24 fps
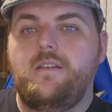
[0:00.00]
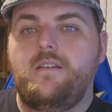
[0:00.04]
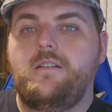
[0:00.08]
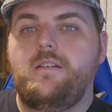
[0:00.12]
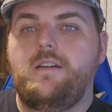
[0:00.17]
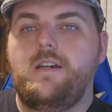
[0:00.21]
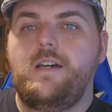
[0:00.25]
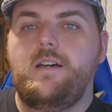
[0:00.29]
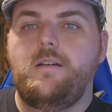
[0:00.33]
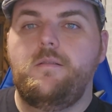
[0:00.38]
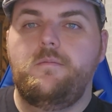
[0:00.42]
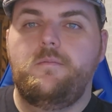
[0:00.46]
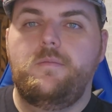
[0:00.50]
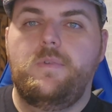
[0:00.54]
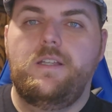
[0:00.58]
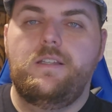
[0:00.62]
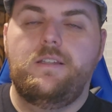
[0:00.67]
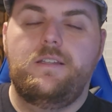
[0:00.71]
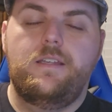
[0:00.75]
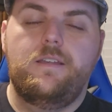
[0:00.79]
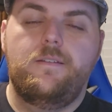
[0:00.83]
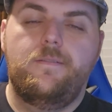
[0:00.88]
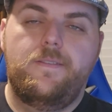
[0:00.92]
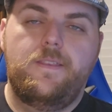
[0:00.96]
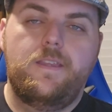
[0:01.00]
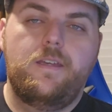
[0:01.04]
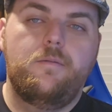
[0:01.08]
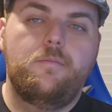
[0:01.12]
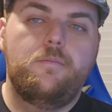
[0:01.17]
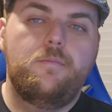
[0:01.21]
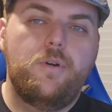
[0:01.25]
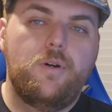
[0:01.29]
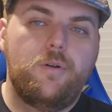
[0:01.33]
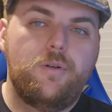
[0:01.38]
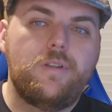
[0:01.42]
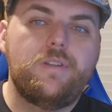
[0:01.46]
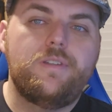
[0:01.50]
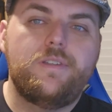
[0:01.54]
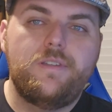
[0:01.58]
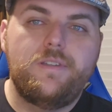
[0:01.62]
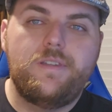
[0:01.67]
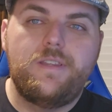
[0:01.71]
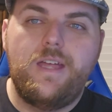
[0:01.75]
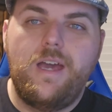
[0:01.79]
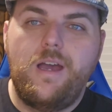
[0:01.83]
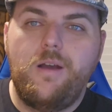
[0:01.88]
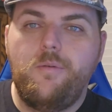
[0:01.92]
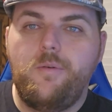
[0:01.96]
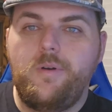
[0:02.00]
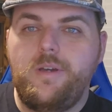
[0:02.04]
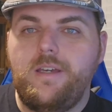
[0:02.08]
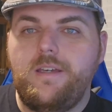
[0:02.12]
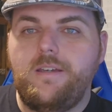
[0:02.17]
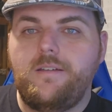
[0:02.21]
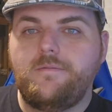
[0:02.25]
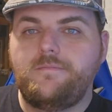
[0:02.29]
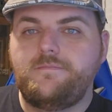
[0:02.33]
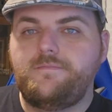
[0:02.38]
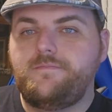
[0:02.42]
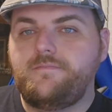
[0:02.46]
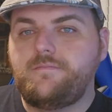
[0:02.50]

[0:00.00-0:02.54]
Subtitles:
and give them bonuses that way.